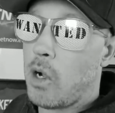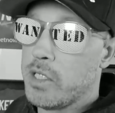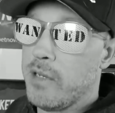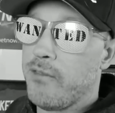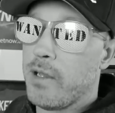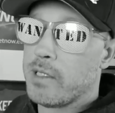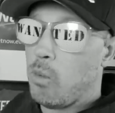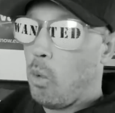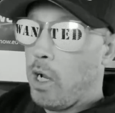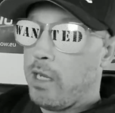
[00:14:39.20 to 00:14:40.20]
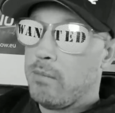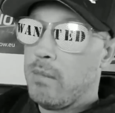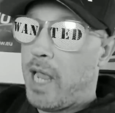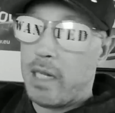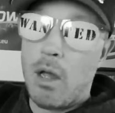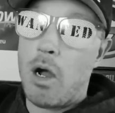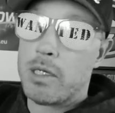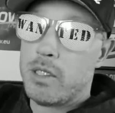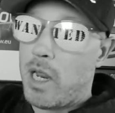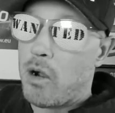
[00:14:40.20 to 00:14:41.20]
on defense. 1, and
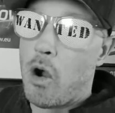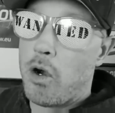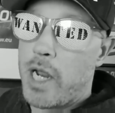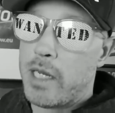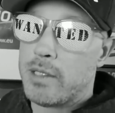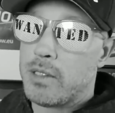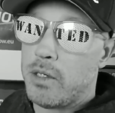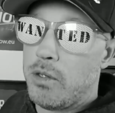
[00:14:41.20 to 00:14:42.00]
lost. You know how hard that is to